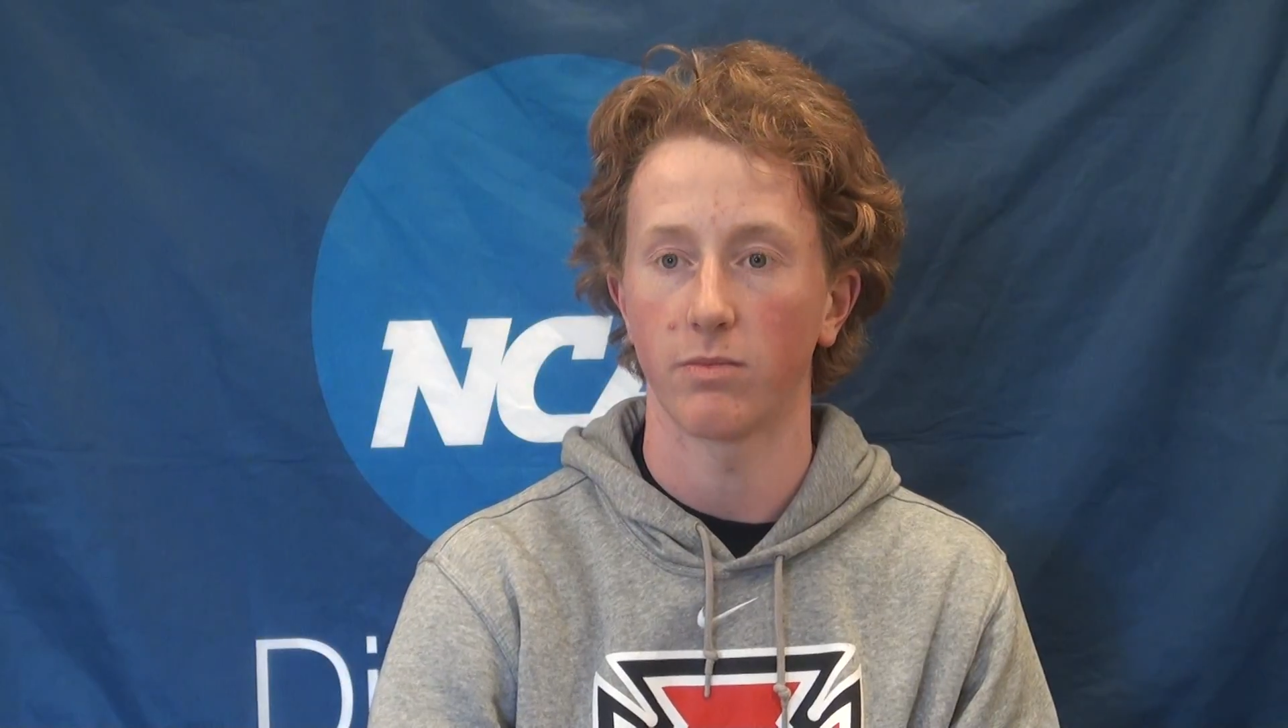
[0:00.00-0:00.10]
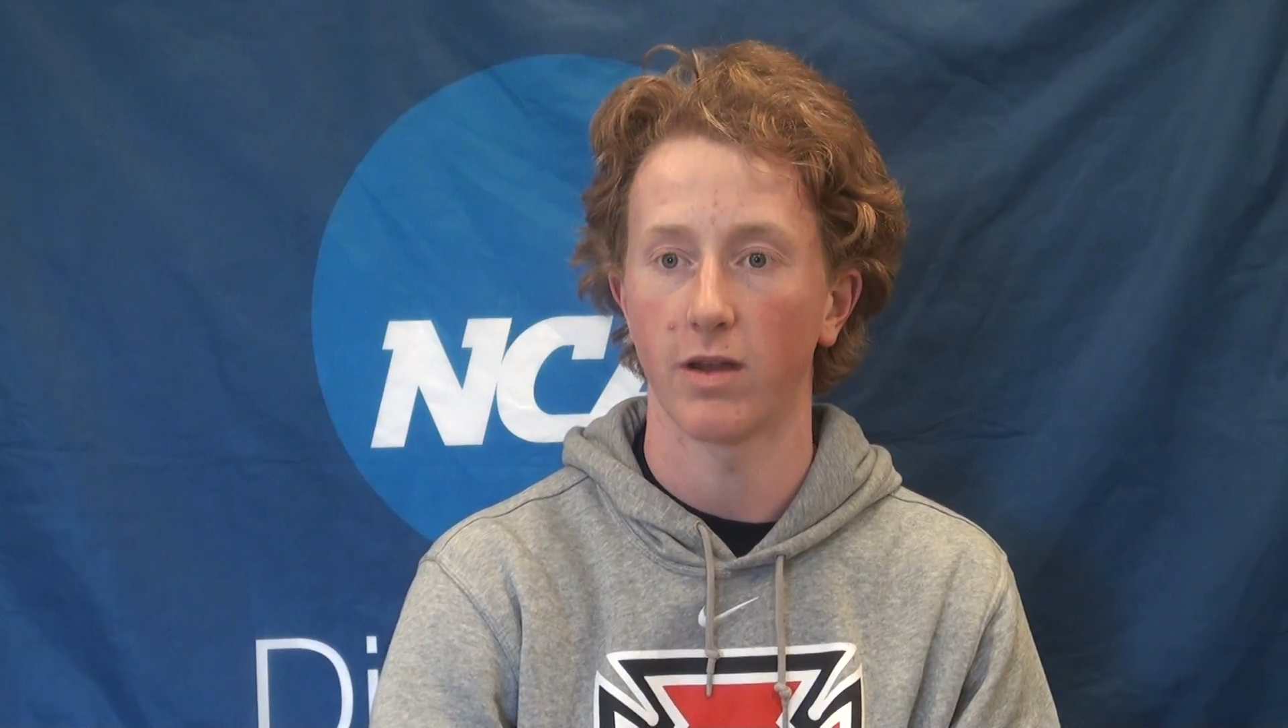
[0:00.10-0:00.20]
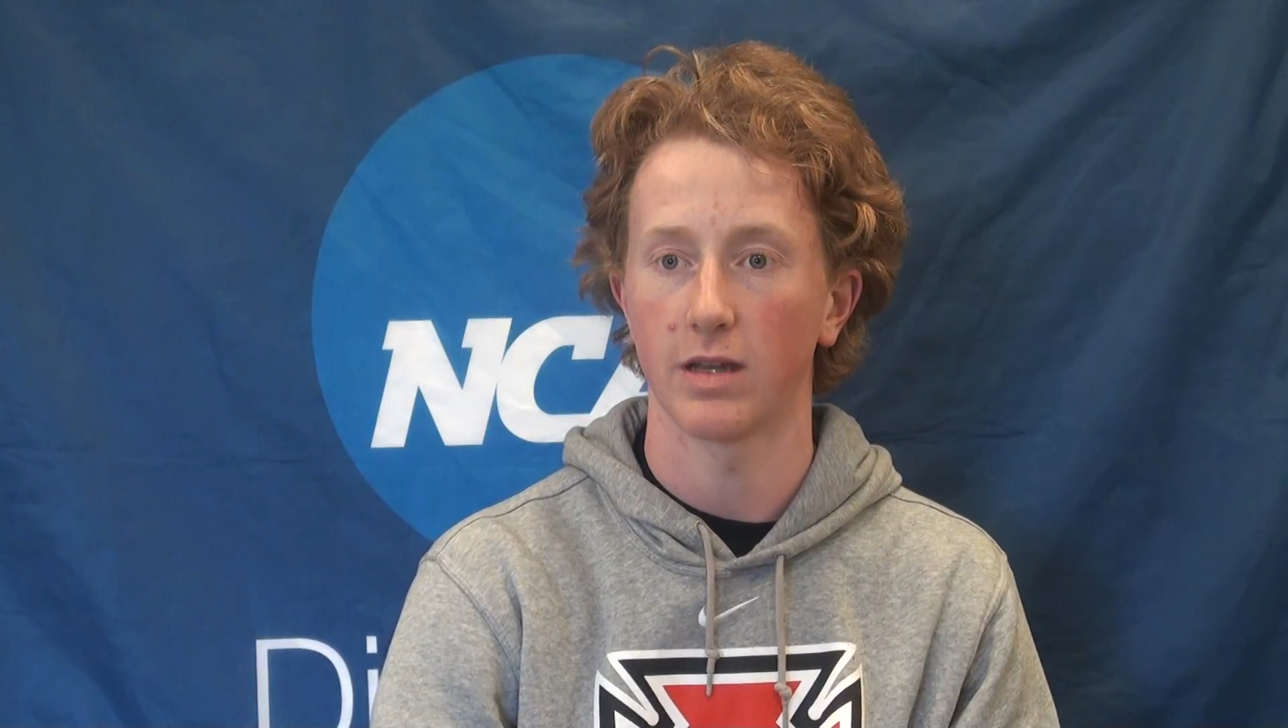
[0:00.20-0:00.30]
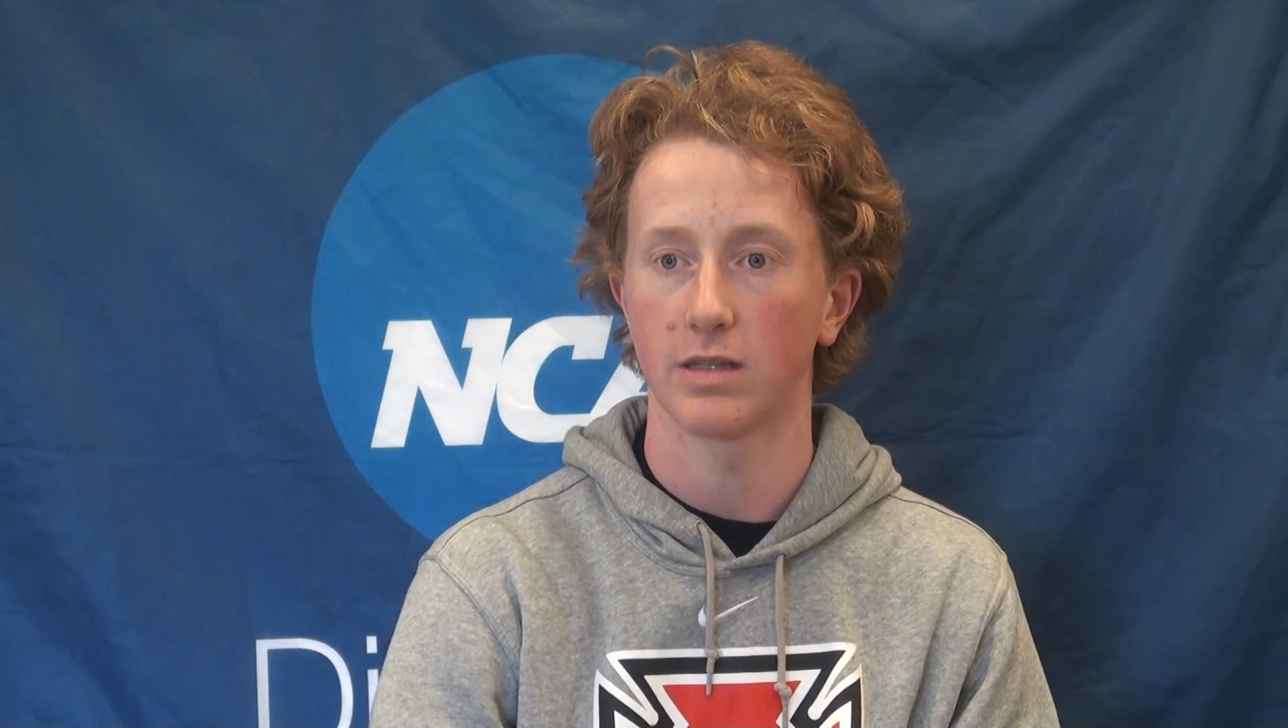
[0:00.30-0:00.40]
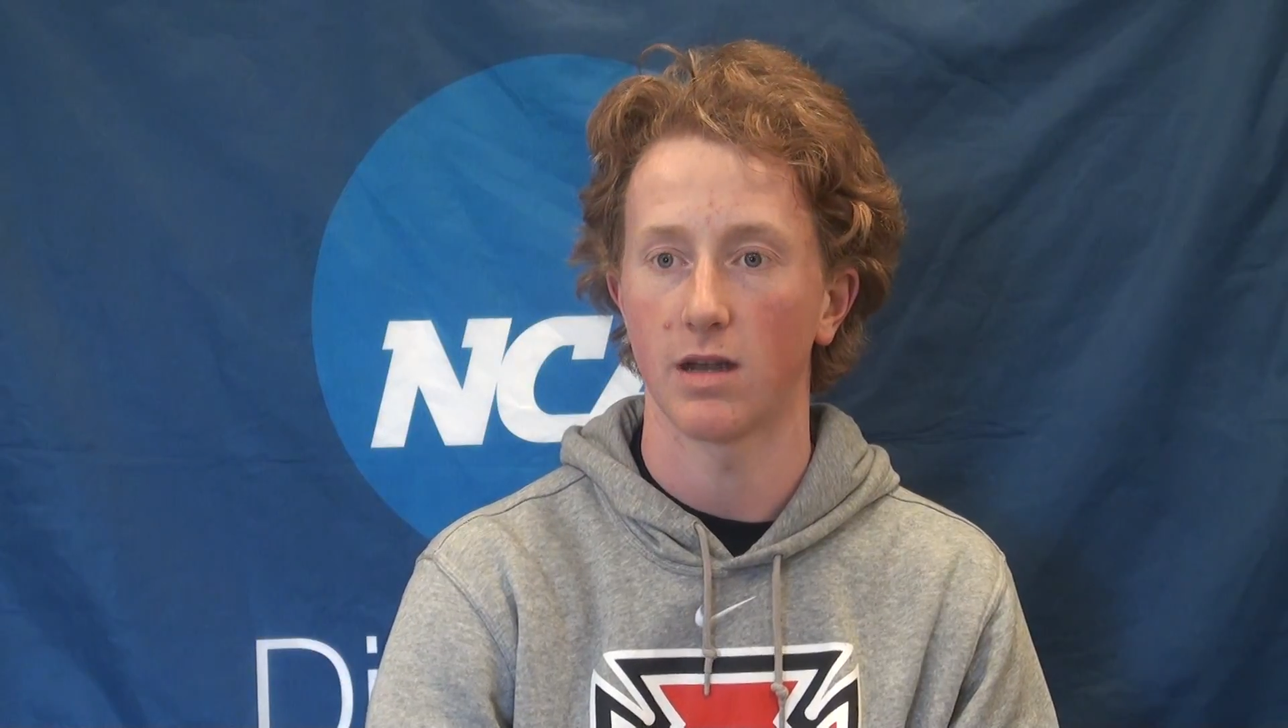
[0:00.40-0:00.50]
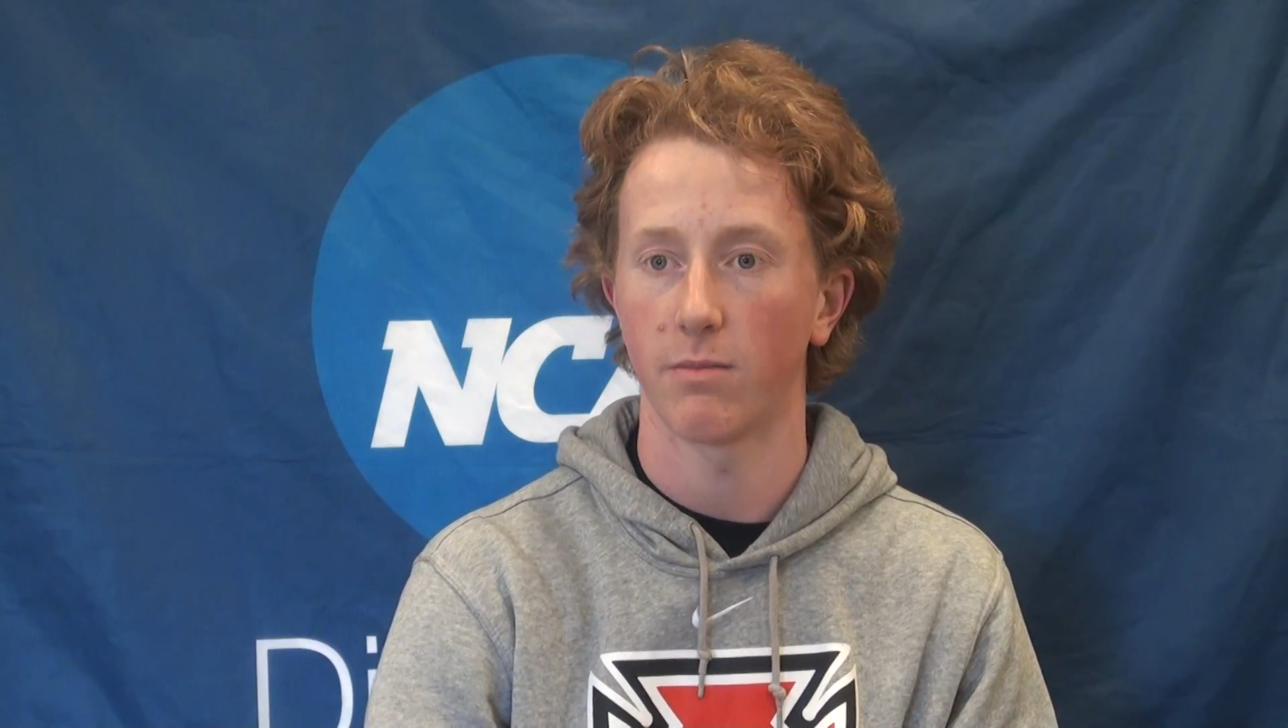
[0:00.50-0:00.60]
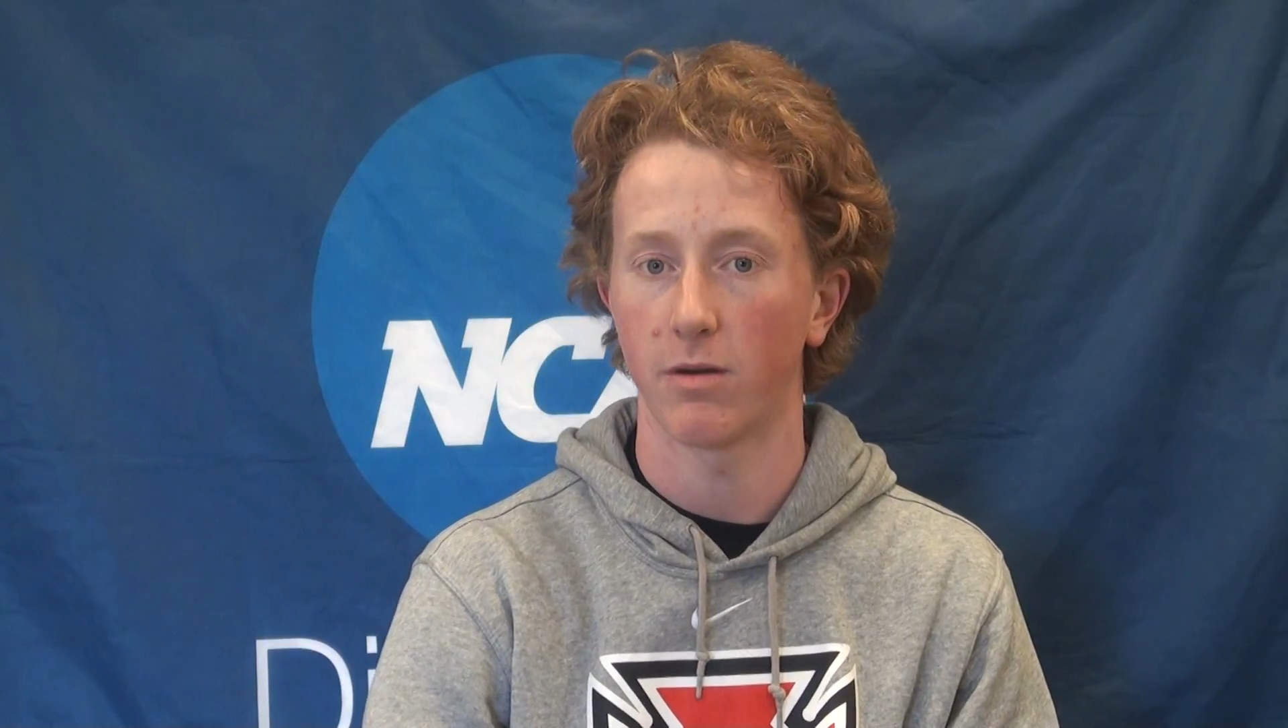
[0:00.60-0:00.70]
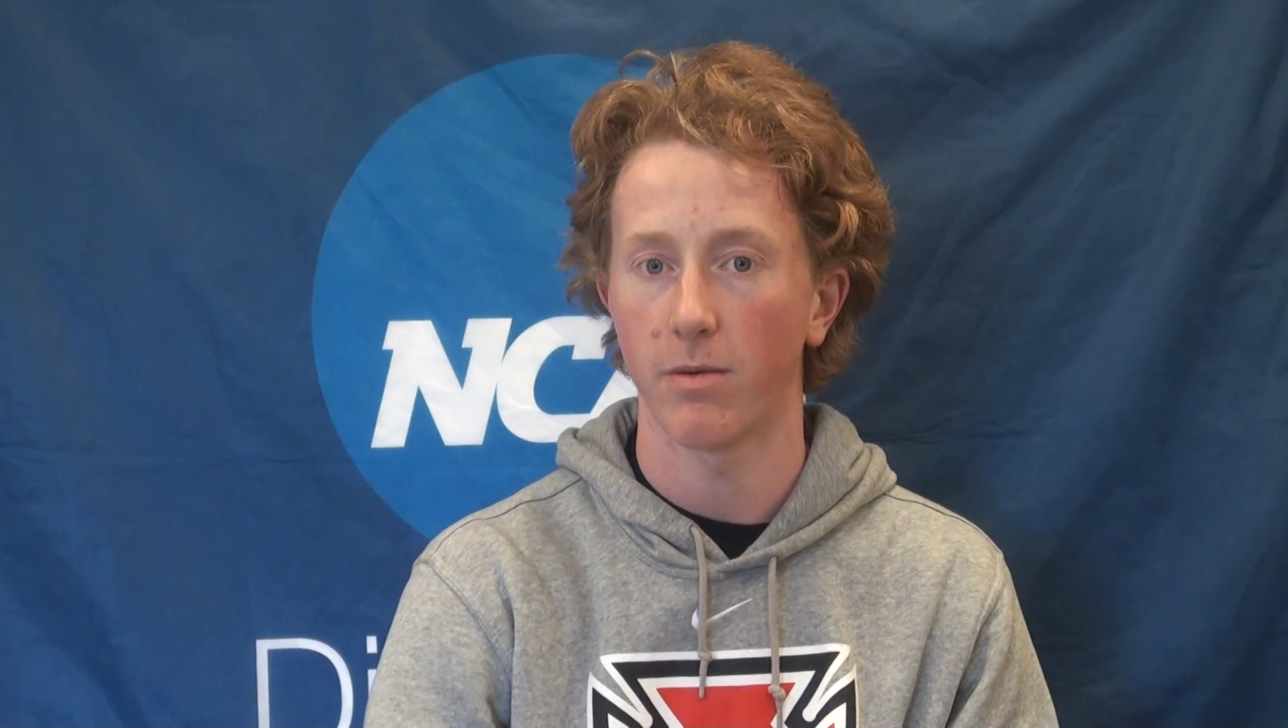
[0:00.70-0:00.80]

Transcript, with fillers: playing summer